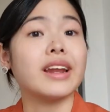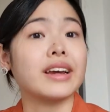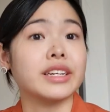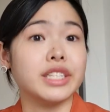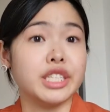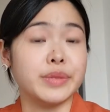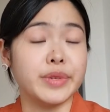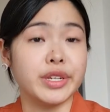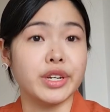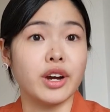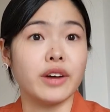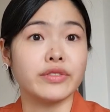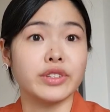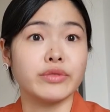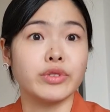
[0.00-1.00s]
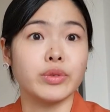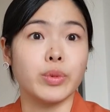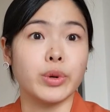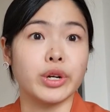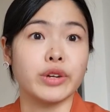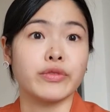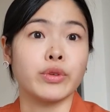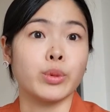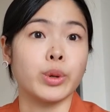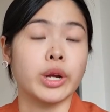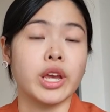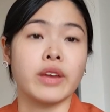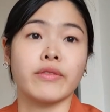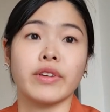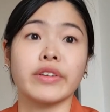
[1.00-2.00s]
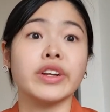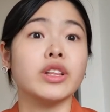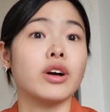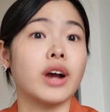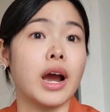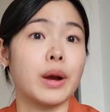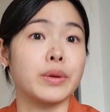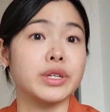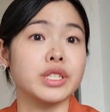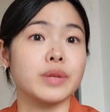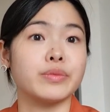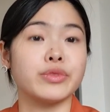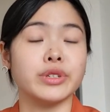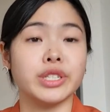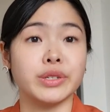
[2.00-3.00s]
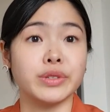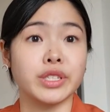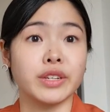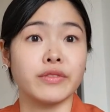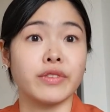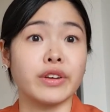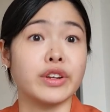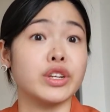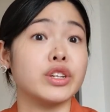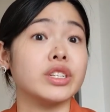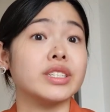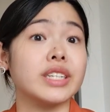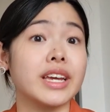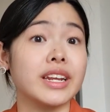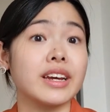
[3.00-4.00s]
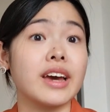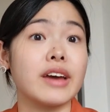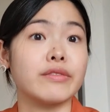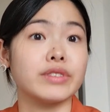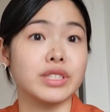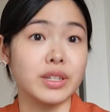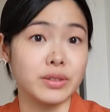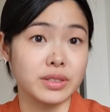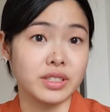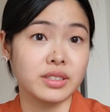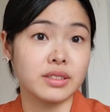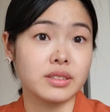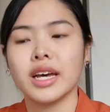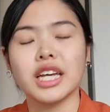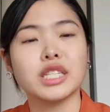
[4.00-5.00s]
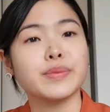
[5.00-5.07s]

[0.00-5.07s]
In academia, you're often rewarded for working very long hours and producing very good data and results,